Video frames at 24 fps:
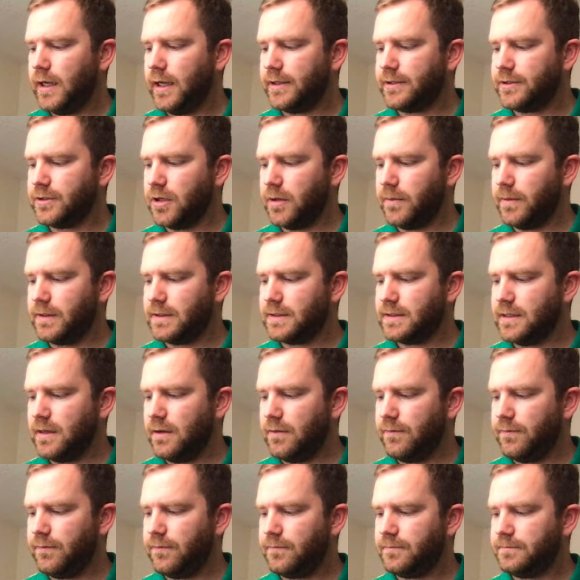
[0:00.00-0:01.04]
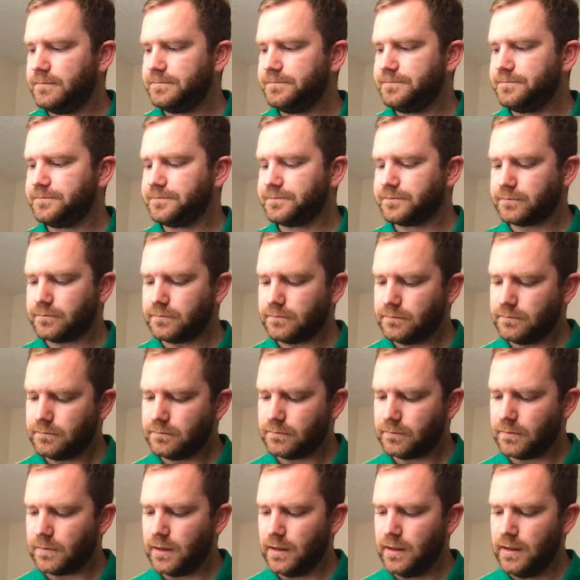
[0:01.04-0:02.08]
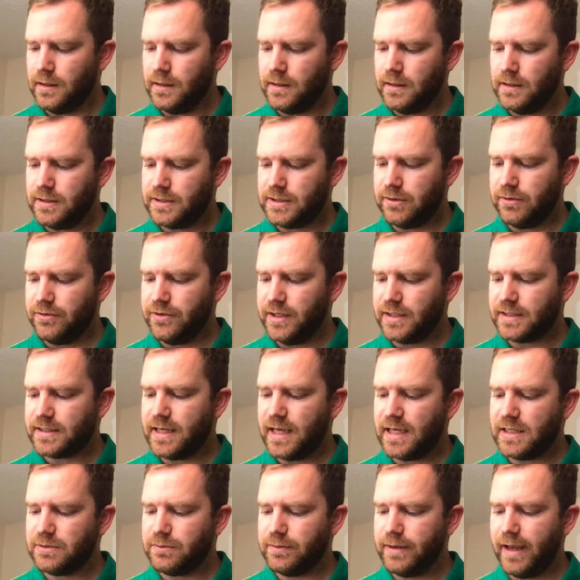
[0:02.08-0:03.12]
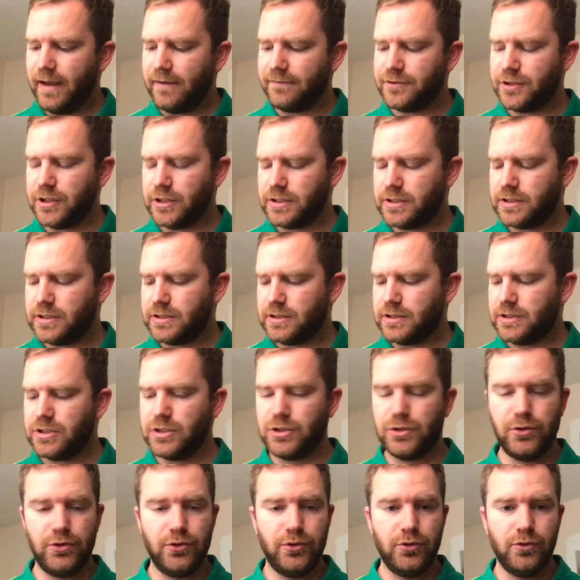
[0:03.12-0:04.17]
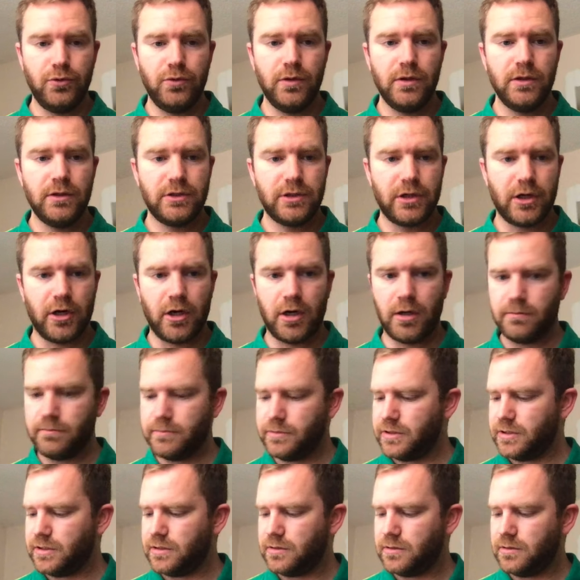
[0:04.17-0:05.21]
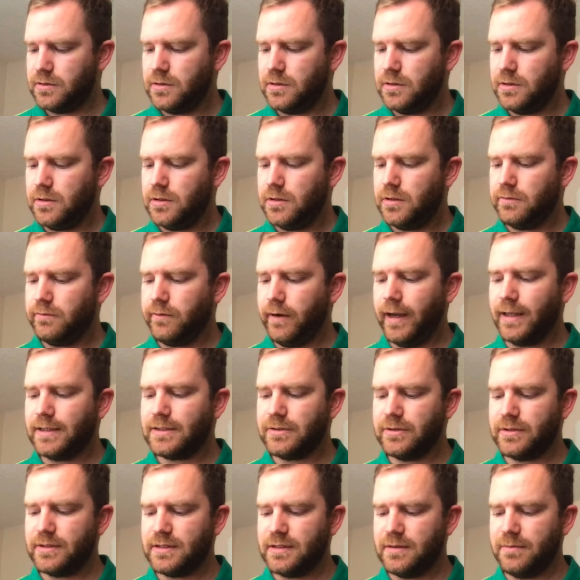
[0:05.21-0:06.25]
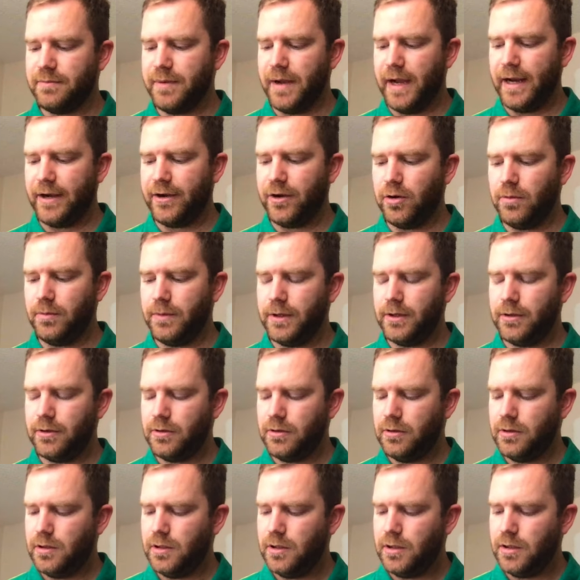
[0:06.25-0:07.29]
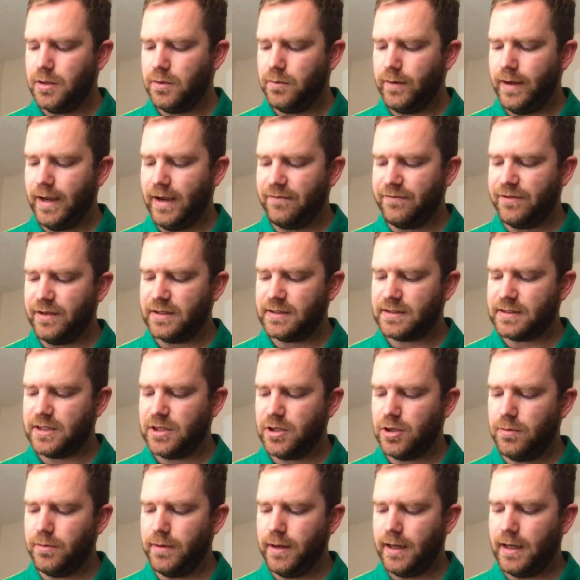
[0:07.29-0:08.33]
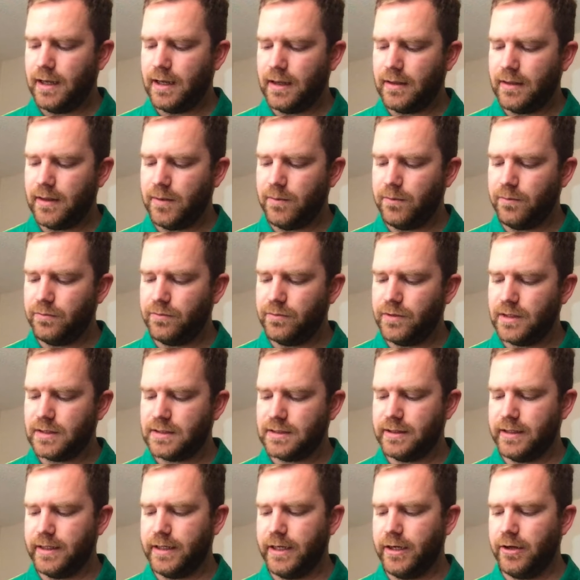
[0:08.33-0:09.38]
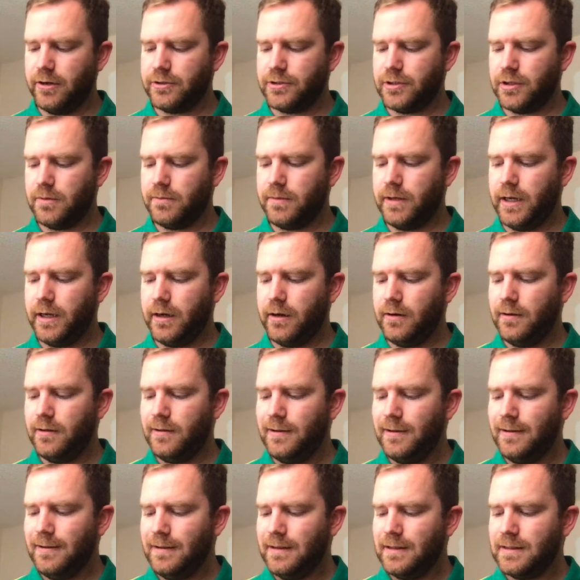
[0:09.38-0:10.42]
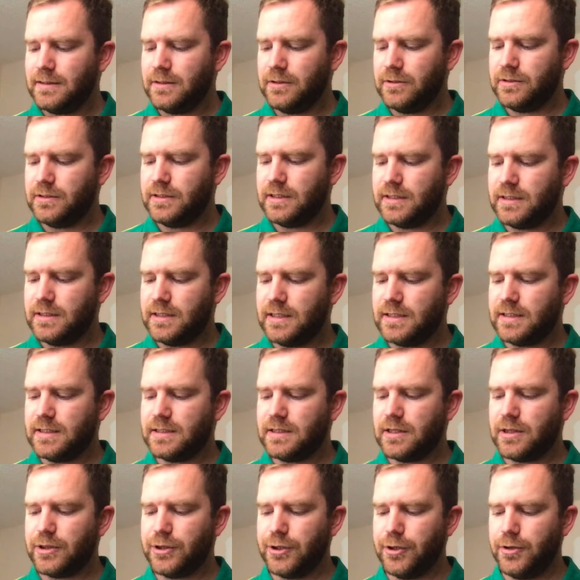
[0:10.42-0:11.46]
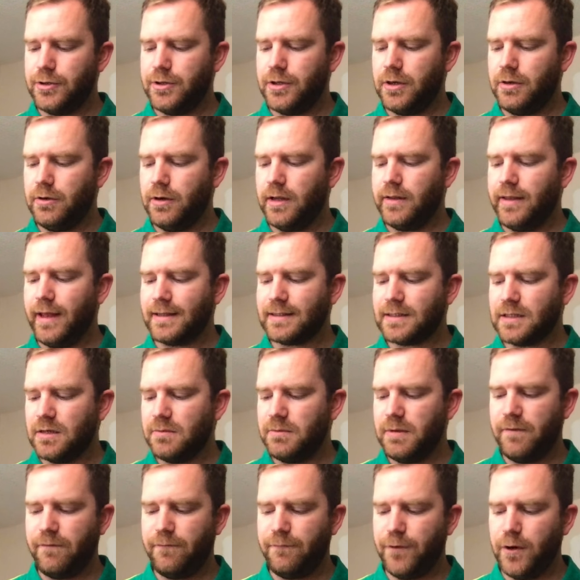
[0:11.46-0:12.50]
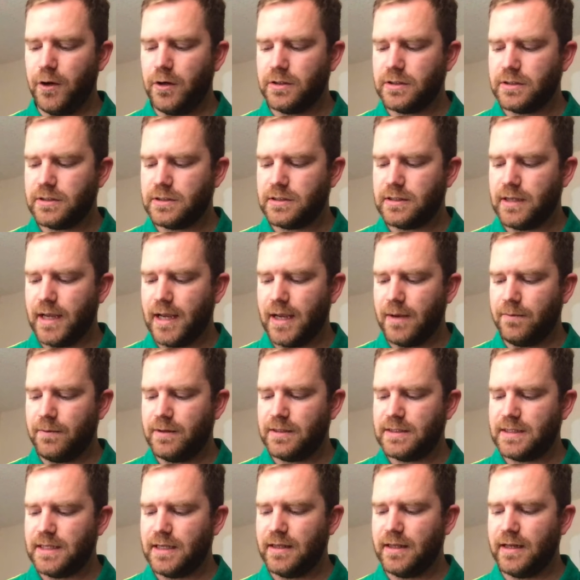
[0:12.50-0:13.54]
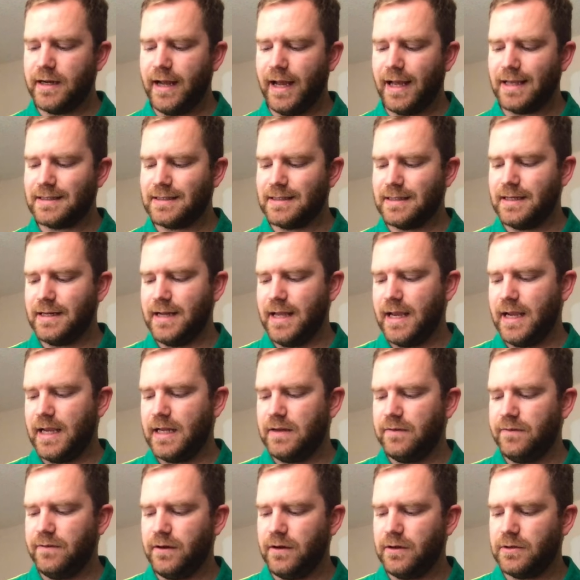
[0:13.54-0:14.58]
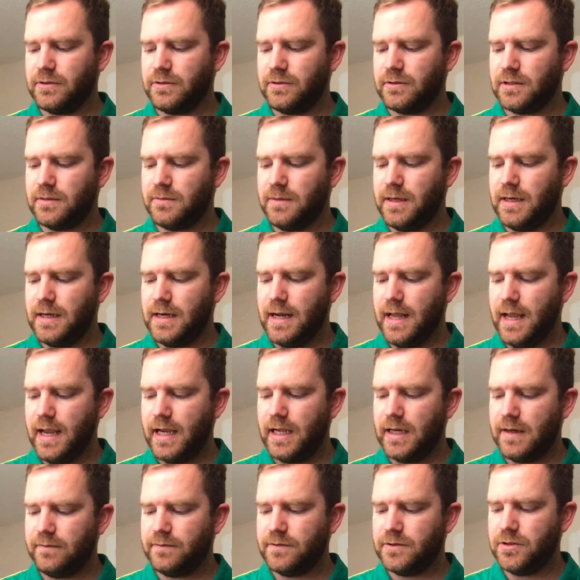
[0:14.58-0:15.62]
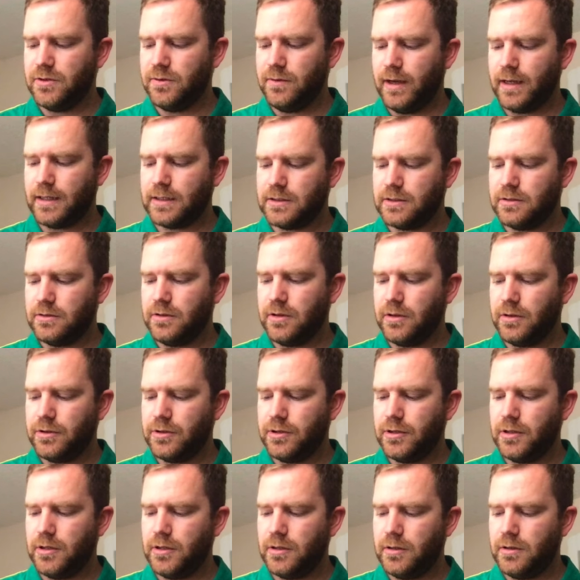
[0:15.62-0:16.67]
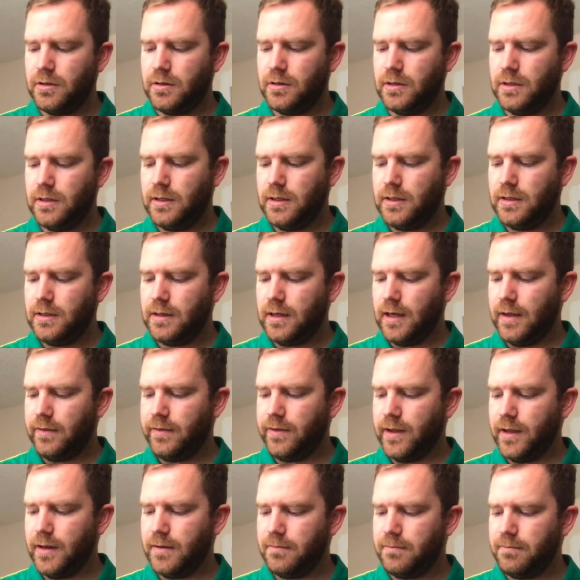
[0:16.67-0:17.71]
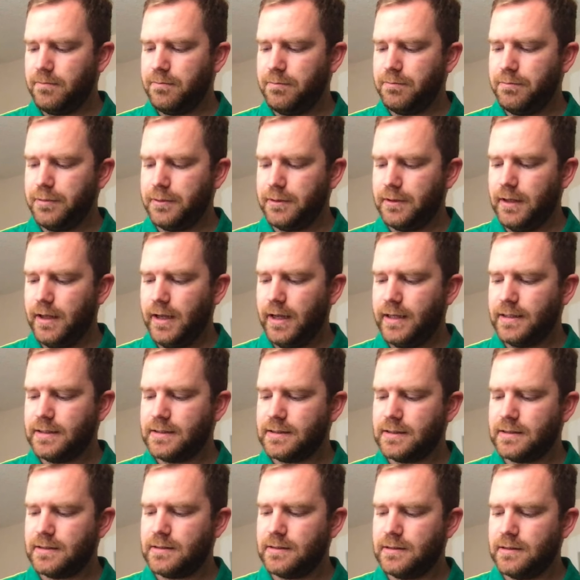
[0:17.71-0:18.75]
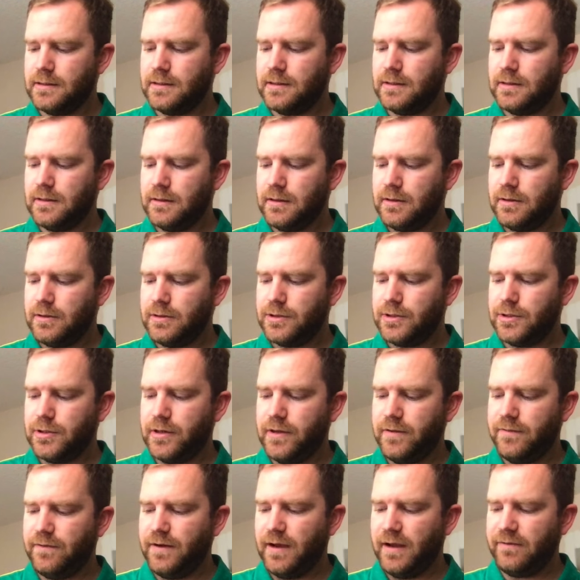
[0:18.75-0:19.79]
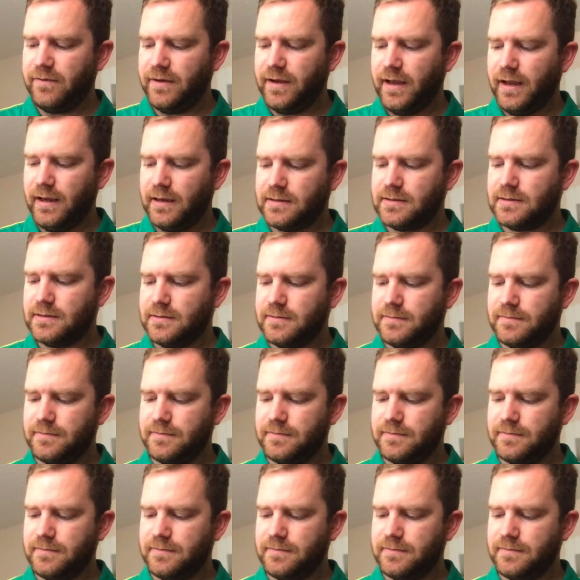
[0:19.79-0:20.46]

term itself. So in this case, we have just two terms, right? So this is a binomial. We have this cubic and then this linear term here. So since this is a third degree, that's going to be first. And we see that it has the negative here. So it's going to be negative 2x to the third and then plus 35x.